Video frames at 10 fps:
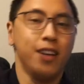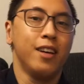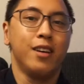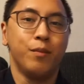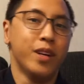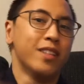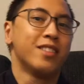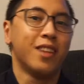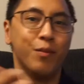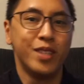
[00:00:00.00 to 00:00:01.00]
But
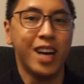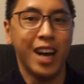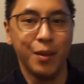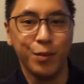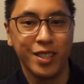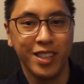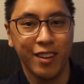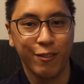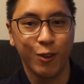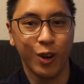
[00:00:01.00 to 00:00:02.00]
sometimes,
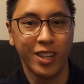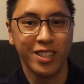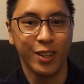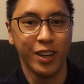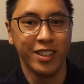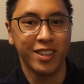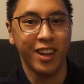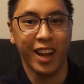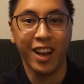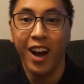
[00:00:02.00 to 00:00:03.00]
of course, students are like,